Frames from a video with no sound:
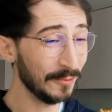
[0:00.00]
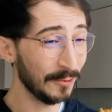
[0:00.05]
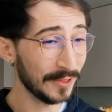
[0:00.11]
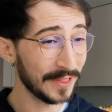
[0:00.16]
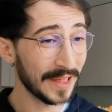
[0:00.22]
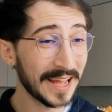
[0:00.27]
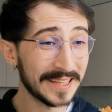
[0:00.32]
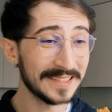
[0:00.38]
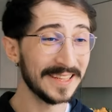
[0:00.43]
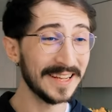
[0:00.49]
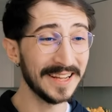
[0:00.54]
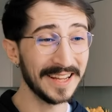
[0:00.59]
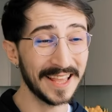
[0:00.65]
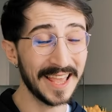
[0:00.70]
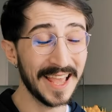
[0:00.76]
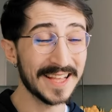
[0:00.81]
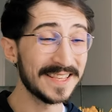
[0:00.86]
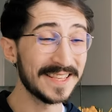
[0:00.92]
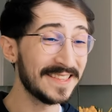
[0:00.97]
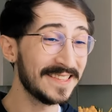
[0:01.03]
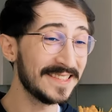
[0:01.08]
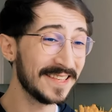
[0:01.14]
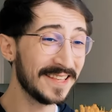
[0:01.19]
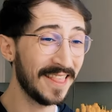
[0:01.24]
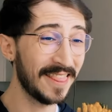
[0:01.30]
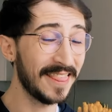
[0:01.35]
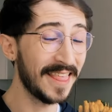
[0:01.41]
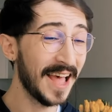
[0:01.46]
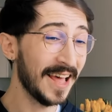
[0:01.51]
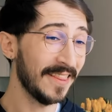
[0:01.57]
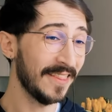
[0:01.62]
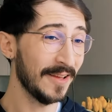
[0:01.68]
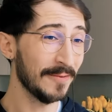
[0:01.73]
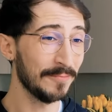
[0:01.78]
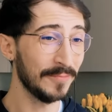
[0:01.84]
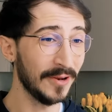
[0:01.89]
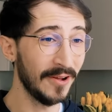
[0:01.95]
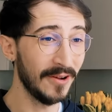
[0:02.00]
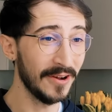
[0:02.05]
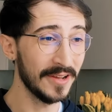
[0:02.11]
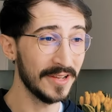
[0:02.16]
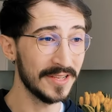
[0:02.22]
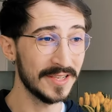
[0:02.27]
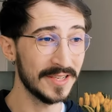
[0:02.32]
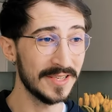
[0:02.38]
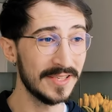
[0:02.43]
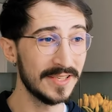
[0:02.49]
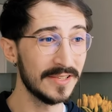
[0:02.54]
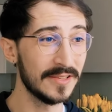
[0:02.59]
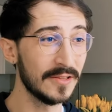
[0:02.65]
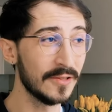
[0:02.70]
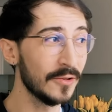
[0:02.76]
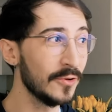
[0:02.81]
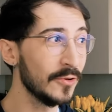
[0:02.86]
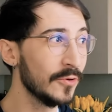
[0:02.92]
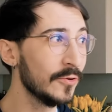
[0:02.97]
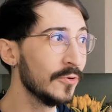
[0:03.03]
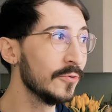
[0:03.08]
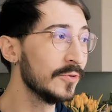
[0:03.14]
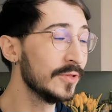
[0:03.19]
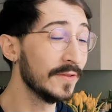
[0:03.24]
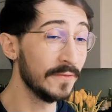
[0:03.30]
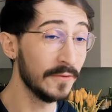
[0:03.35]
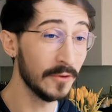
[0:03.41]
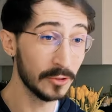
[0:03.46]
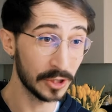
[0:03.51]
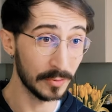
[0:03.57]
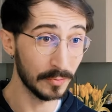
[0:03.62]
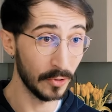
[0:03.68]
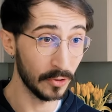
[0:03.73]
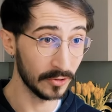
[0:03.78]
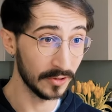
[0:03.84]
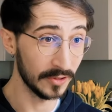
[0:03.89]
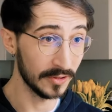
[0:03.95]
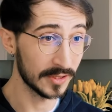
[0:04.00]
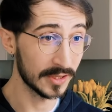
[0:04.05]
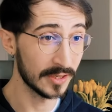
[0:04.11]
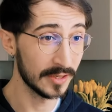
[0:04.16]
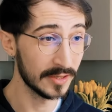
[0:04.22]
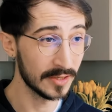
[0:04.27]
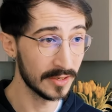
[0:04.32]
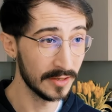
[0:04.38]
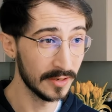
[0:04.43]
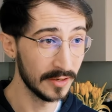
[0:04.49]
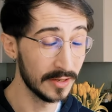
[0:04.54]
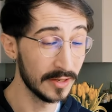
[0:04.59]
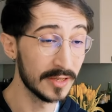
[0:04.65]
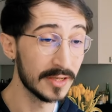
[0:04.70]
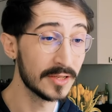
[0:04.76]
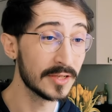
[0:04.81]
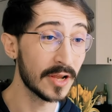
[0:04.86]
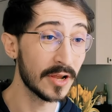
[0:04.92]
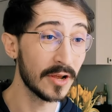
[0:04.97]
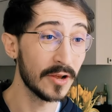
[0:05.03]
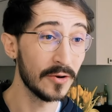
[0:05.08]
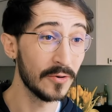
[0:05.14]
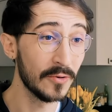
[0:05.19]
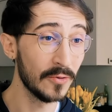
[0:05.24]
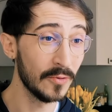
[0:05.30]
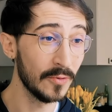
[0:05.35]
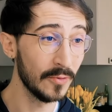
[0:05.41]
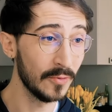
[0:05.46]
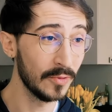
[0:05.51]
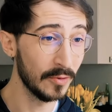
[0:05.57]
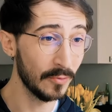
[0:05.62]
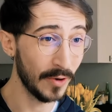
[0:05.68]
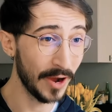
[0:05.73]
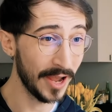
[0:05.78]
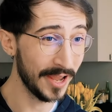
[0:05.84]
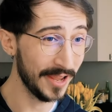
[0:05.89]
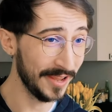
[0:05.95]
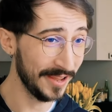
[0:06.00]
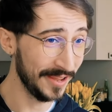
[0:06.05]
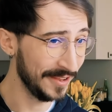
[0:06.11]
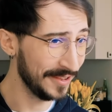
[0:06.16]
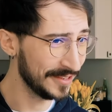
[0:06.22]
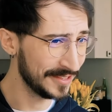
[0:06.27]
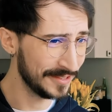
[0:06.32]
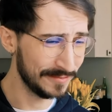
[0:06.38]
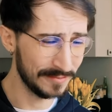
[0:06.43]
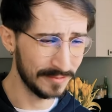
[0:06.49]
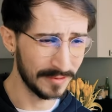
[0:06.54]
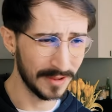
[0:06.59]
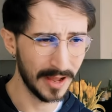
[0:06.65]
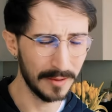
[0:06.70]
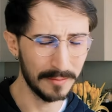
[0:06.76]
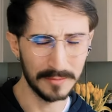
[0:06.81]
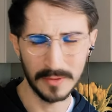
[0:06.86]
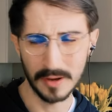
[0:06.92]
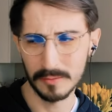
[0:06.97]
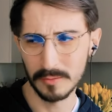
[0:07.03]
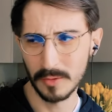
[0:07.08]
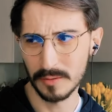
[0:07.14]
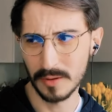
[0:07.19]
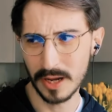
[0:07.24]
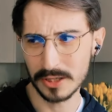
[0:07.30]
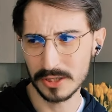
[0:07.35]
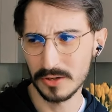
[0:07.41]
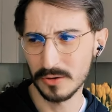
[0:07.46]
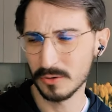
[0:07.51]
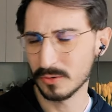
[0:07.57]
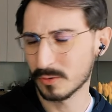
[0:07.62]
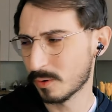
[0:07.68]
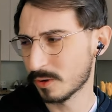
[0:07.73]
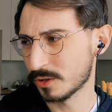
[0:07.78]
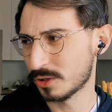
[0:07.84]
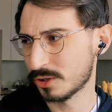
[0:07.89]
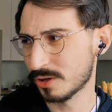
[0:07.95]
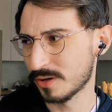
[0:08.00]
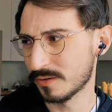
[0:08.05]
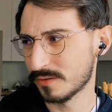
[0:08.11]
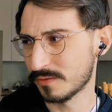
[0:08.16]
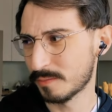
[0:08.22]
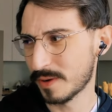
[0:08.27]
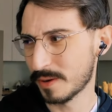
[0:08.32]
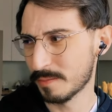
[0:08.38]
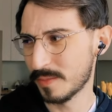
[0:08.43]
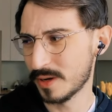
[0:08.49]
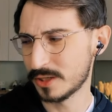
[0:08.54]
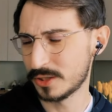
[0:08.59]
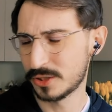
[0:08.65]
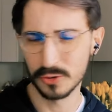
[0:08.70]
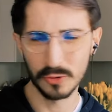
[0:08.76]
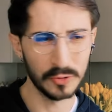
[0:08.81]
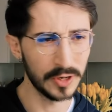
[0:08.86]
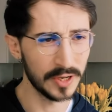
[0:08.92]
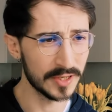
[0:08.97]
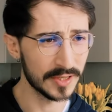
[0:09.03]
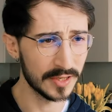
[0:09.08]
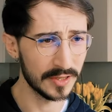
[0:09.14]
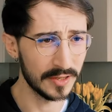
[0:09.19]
all, that I guess that applies to diffusion models. So the ways, I'm not, actually not quite sure if Midjourney is a